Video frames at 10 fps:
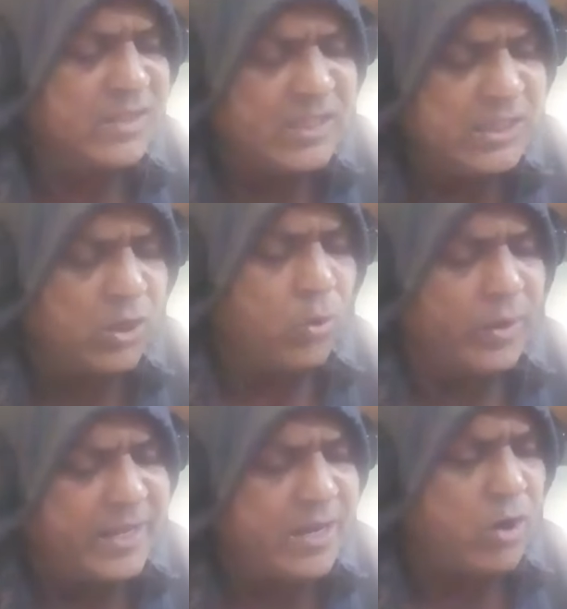
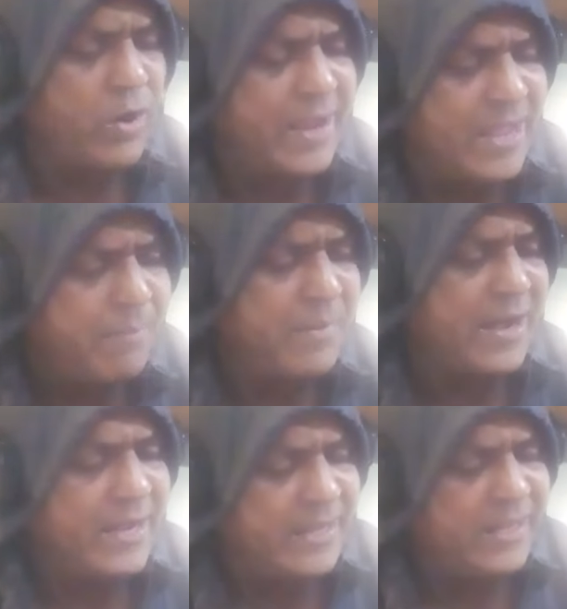DOA or
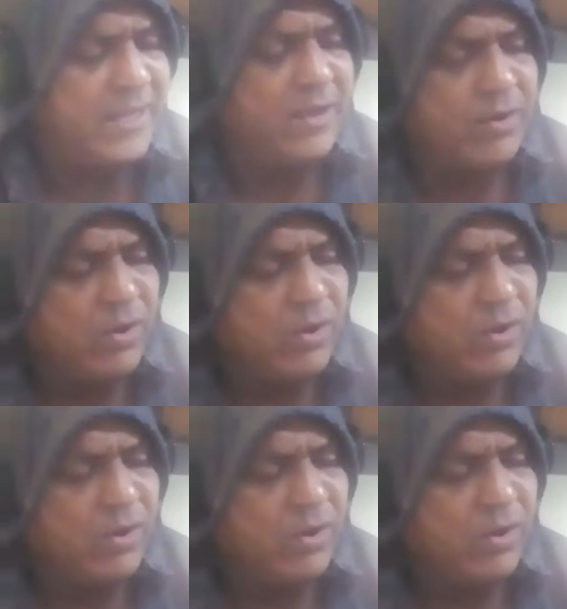MIA.